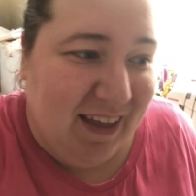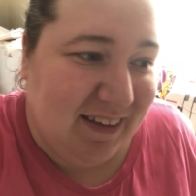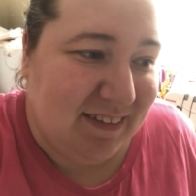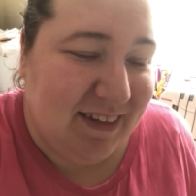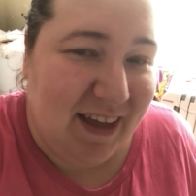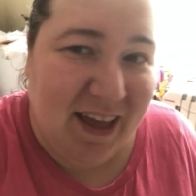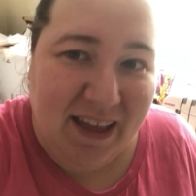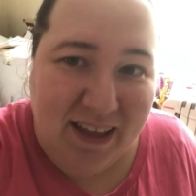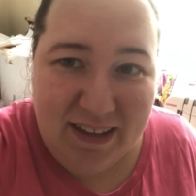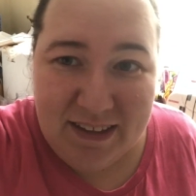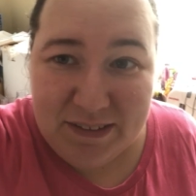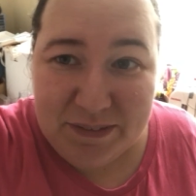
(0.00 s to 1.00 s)
And yeah,
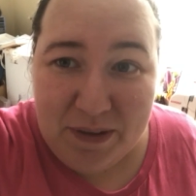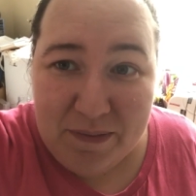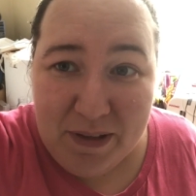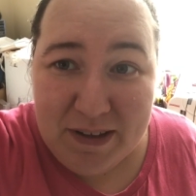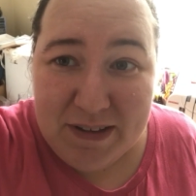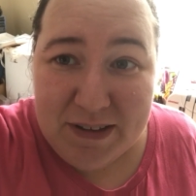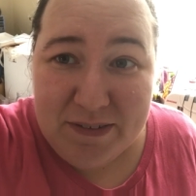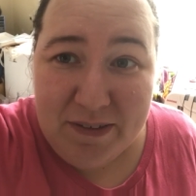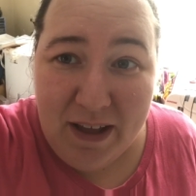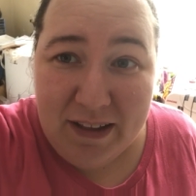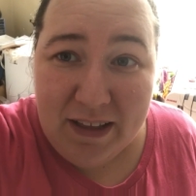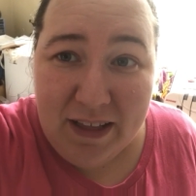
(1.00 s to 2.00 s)
that's what I'm going to do.
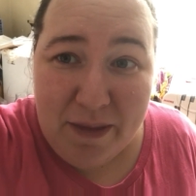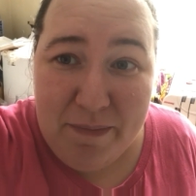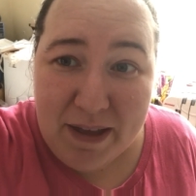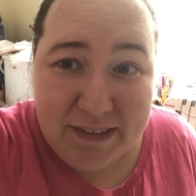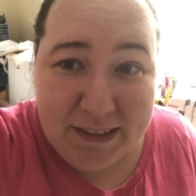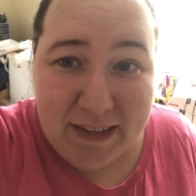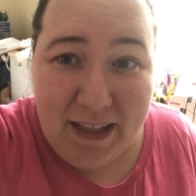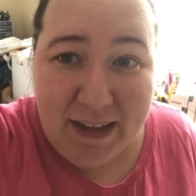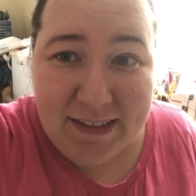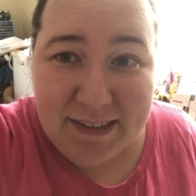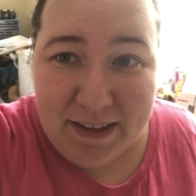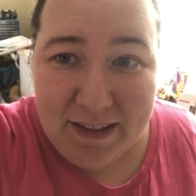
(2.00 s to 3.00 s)
And I'll get back to you
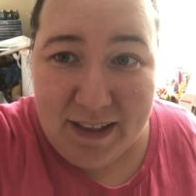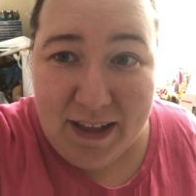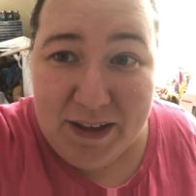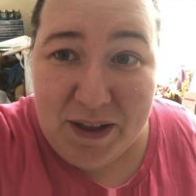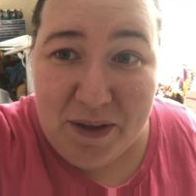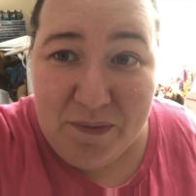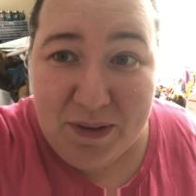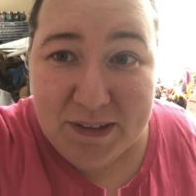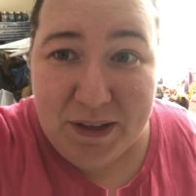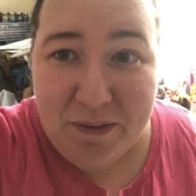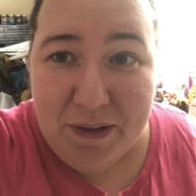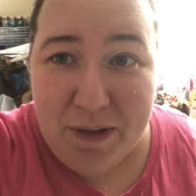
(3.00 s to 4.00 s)
later, let you know
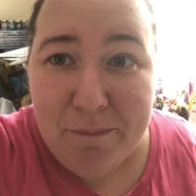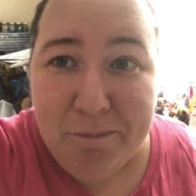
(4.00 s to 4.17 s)
what's going